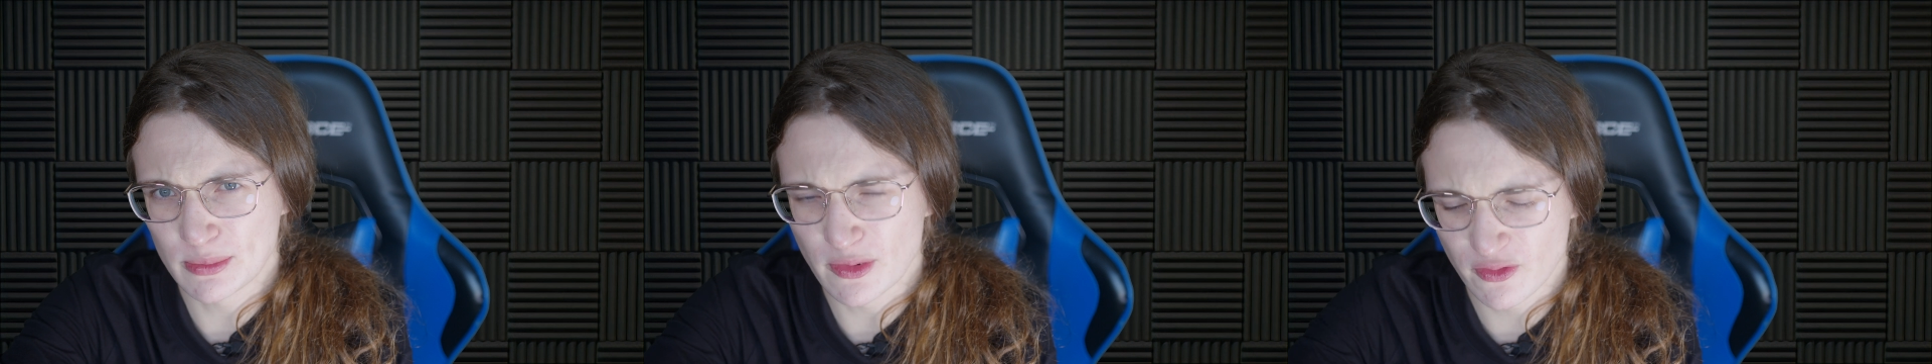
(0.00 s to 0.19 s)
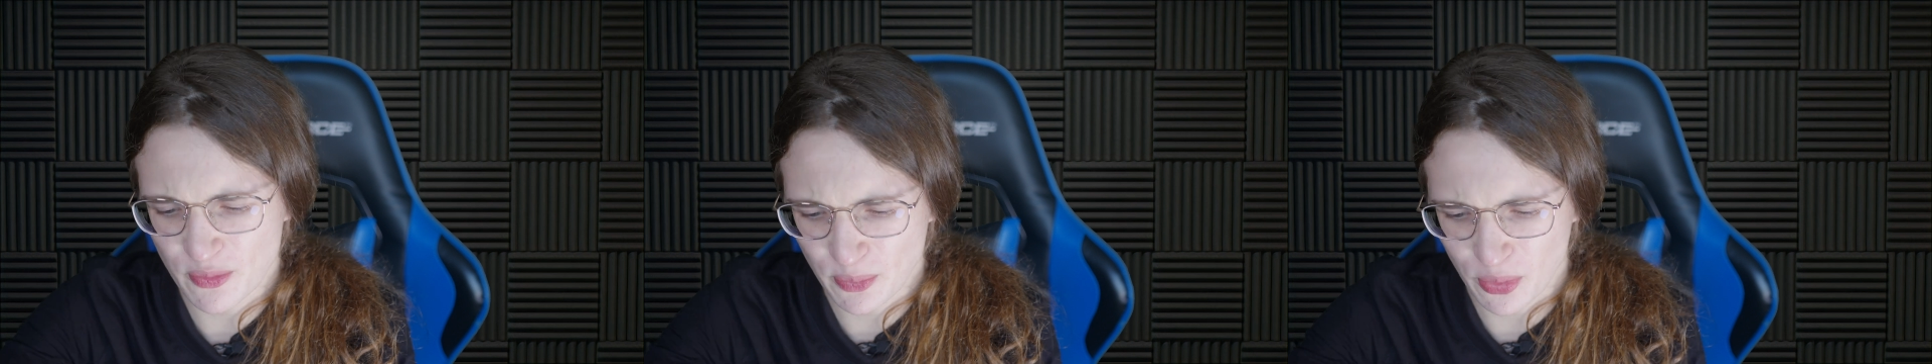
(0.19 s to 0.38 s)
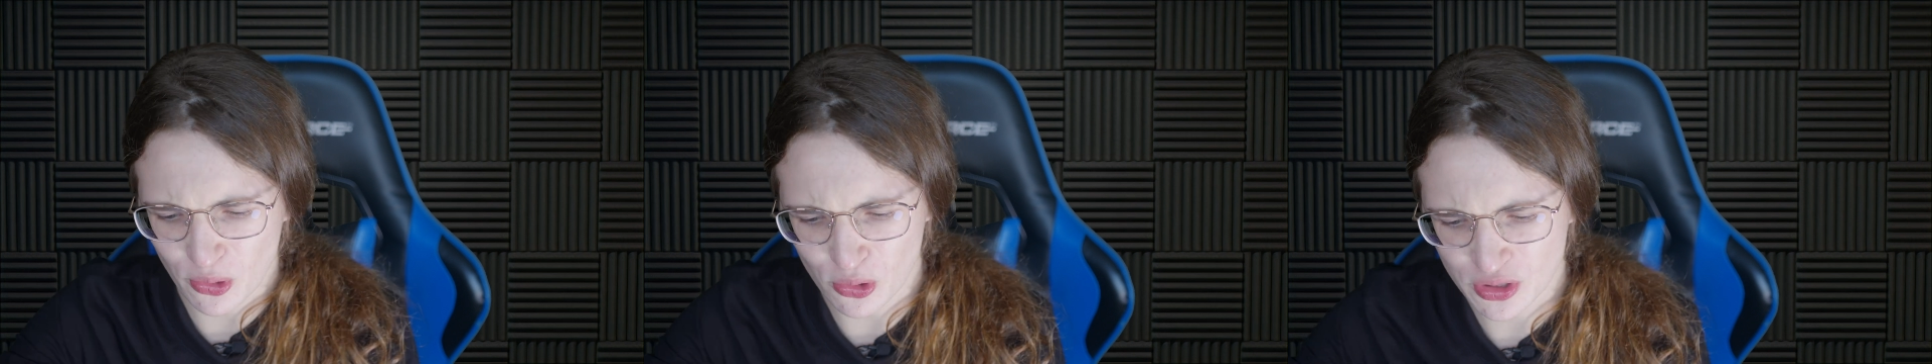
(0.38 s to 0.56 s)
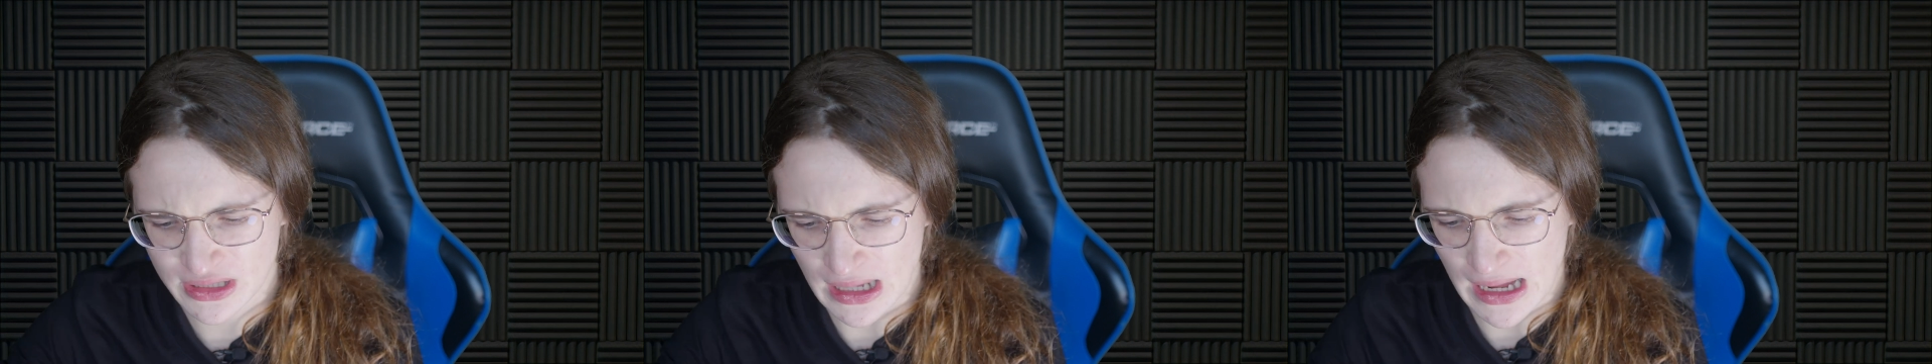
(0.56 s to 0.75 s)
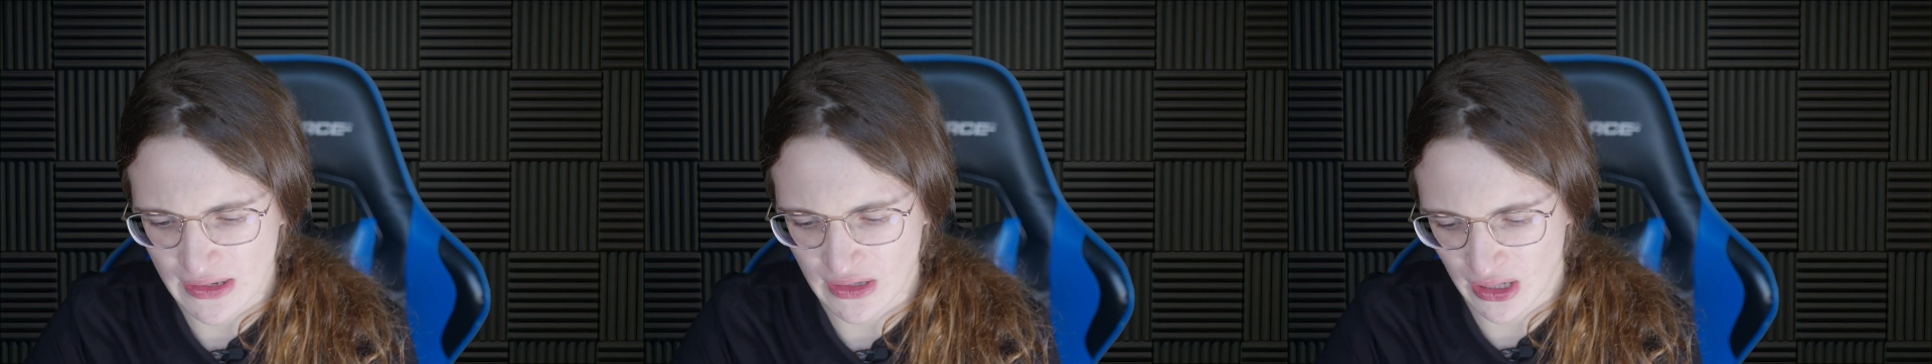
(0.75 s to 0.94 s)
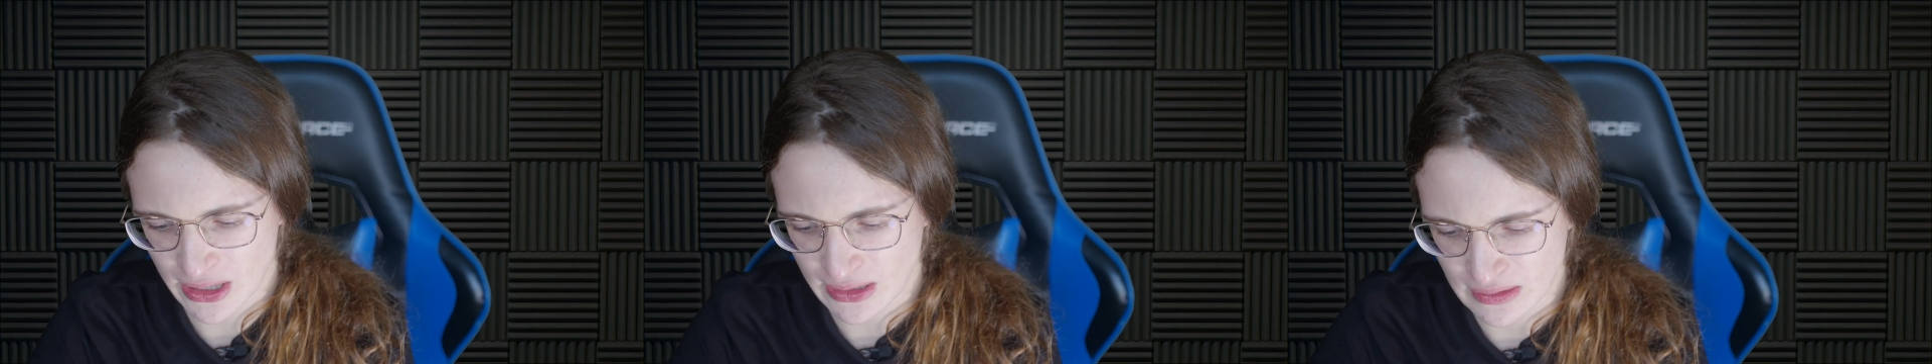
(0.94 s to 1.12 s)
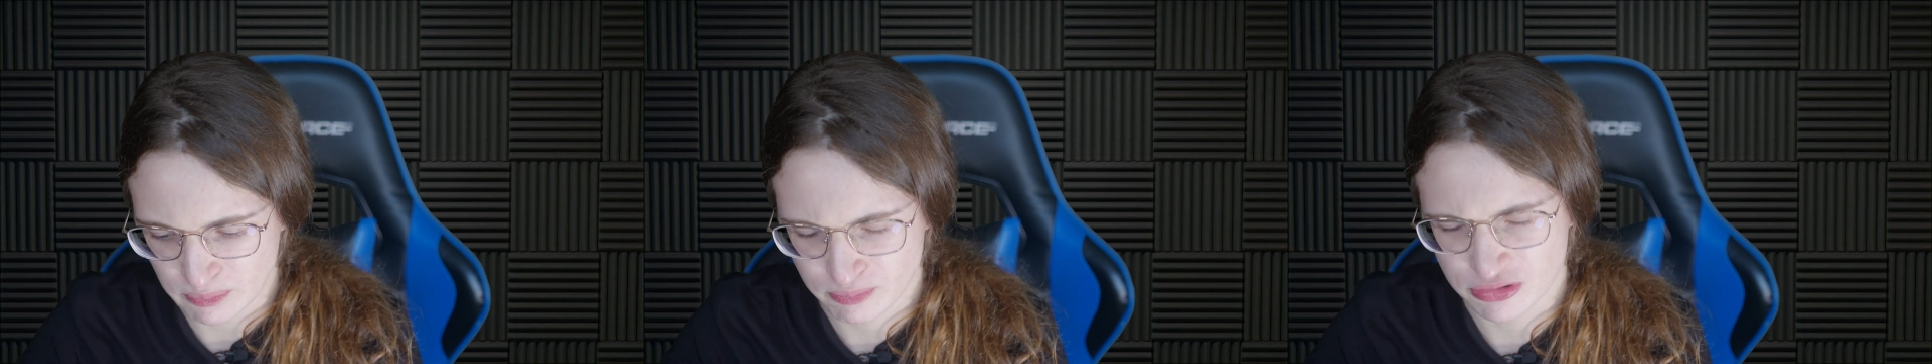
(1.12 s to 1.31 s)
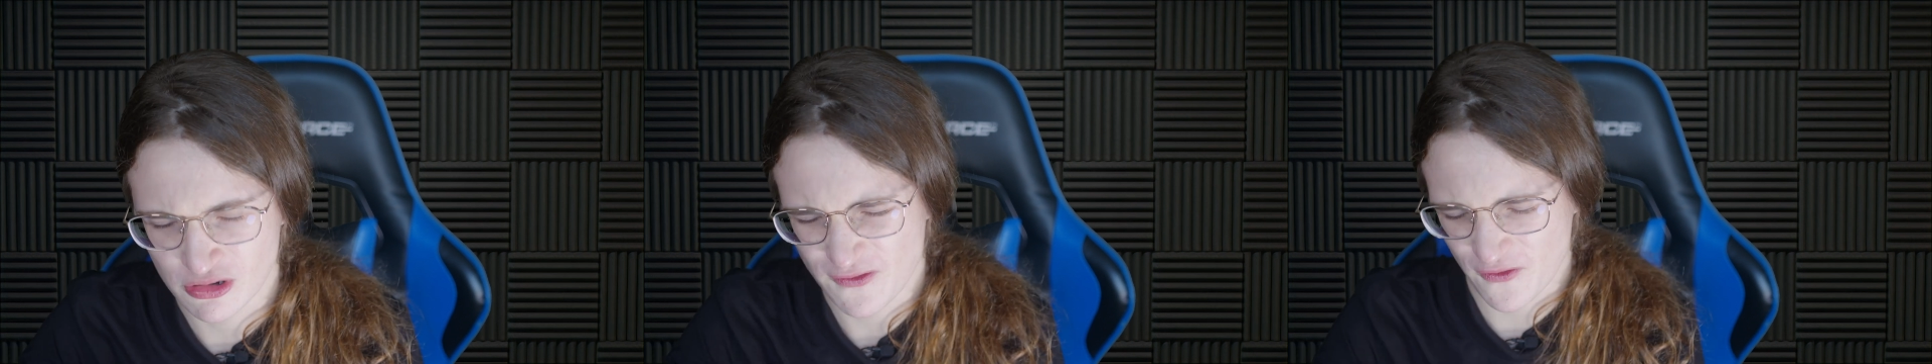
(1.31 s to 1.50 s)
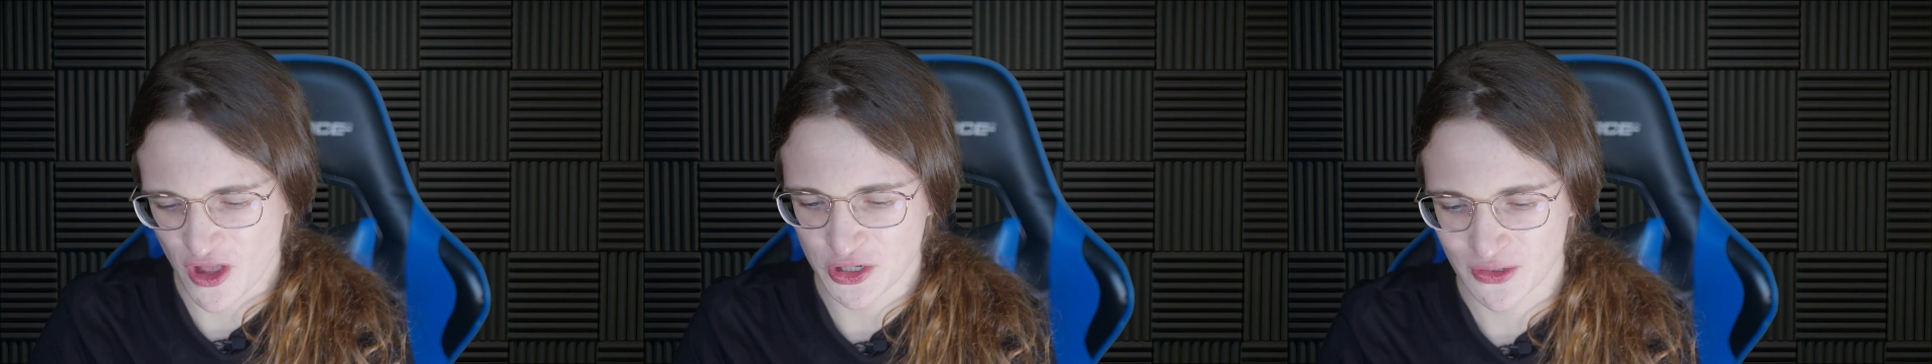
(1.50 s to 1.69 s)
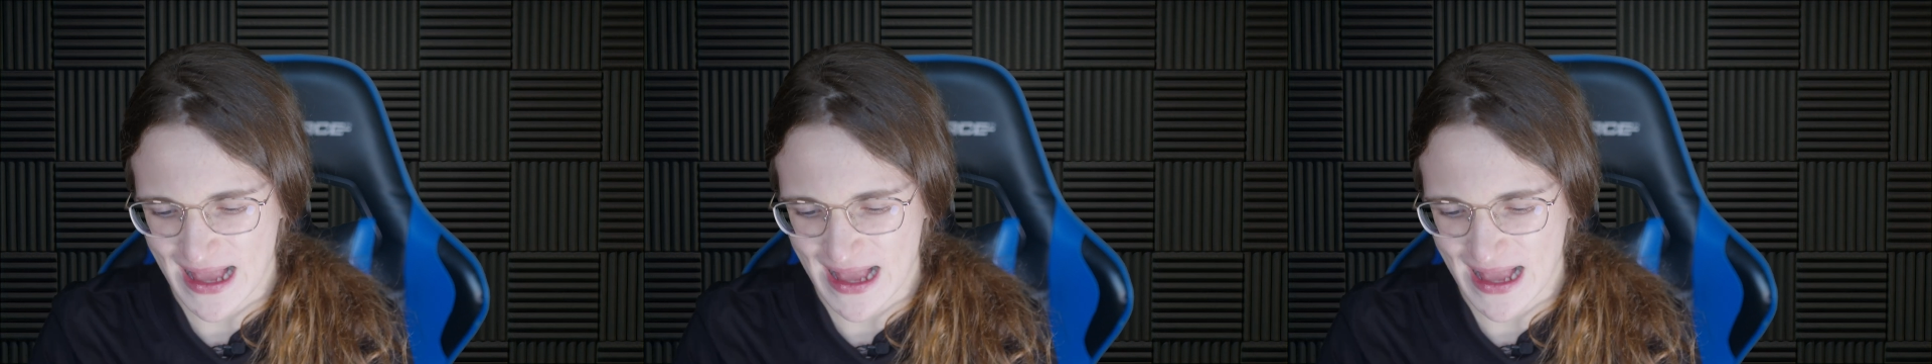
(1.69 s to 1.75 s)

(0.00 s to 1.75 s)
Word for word: the motherboard and I prefer